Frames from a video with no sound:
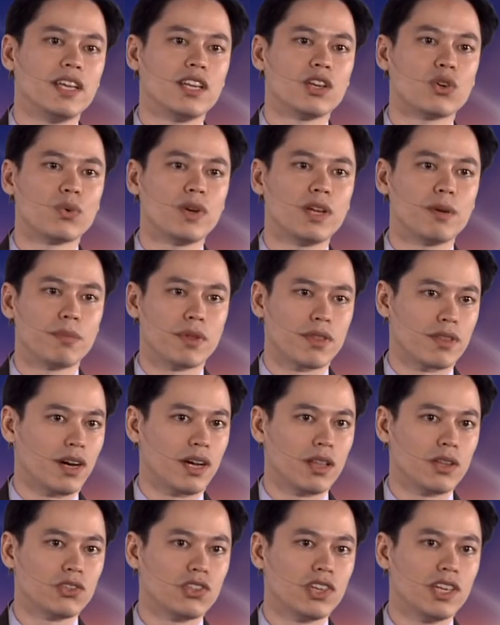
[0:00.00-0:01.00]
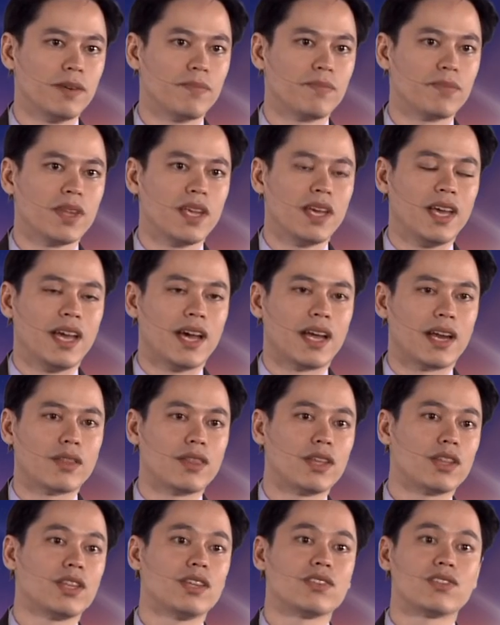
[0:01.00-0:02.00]
in Greek mythology, and I
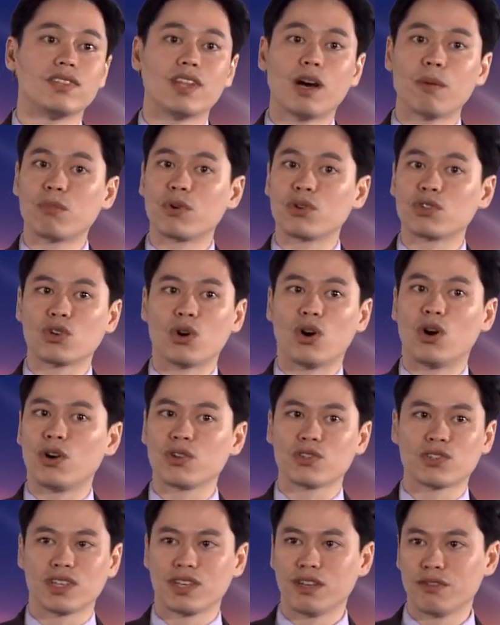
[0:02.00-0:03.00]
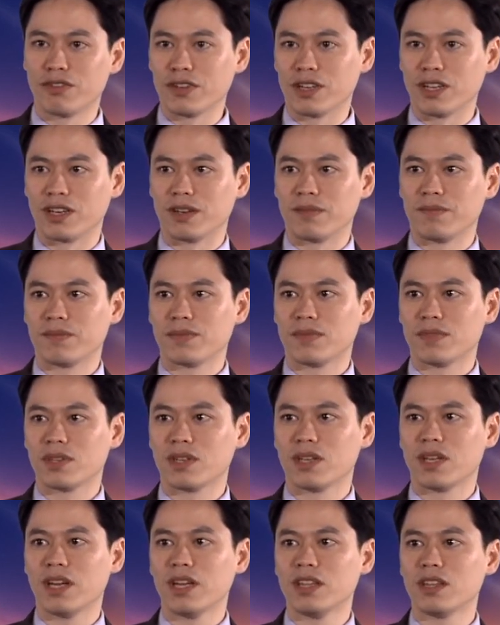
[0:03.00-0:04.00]
think these numbers are all significant.
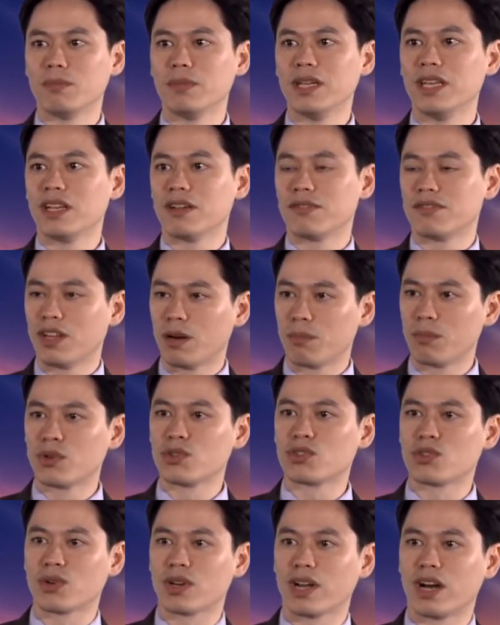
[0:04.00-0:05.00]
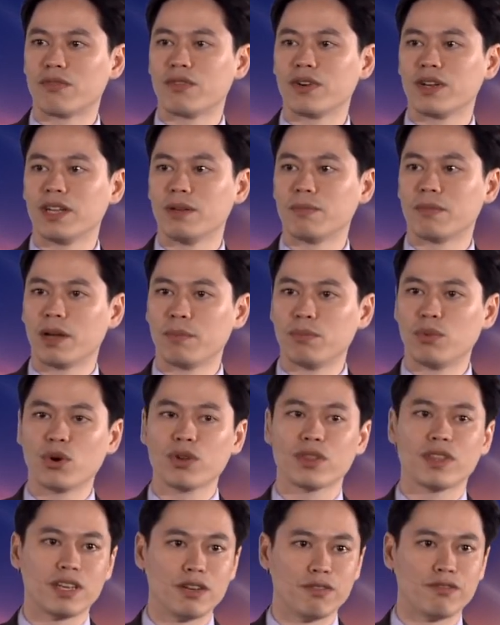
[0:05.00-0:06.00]
Okay? The meaning of numbers are covered in my
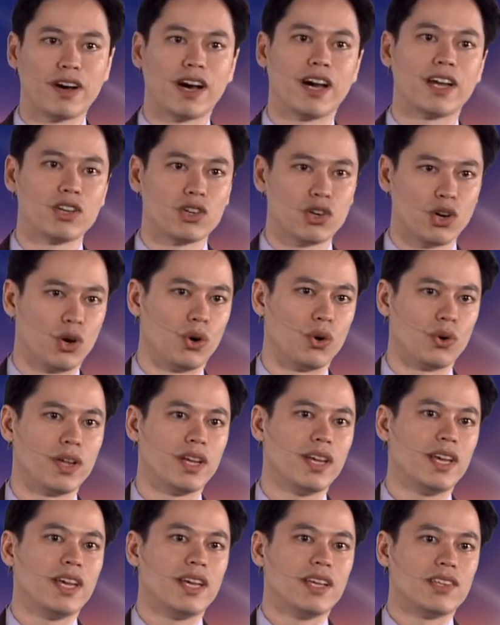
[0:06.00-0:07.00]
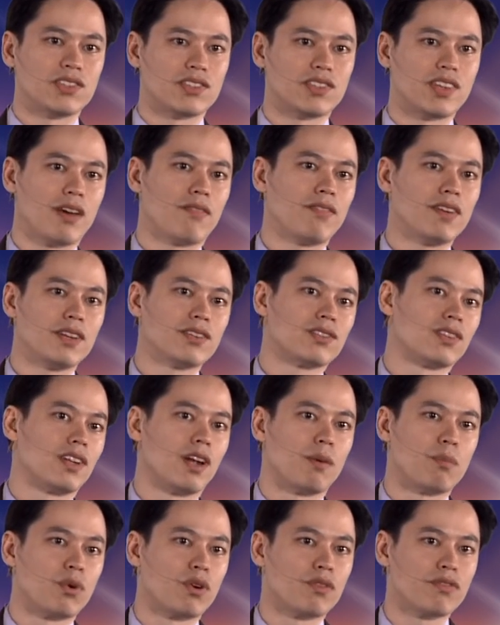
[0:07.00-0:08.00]
book, The Divine Code. Seven is the
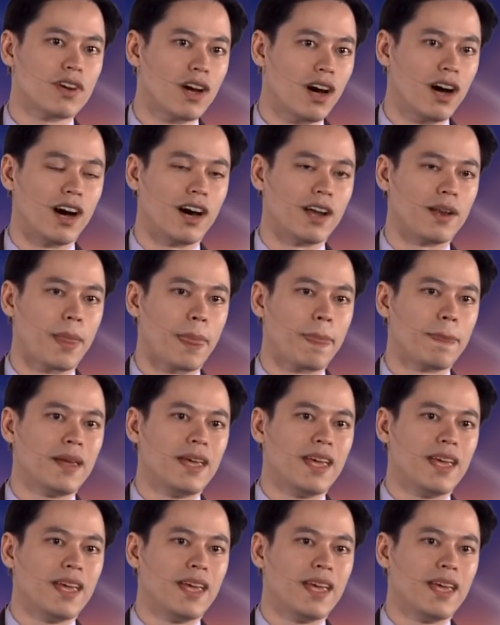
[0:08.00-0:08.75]
number of God.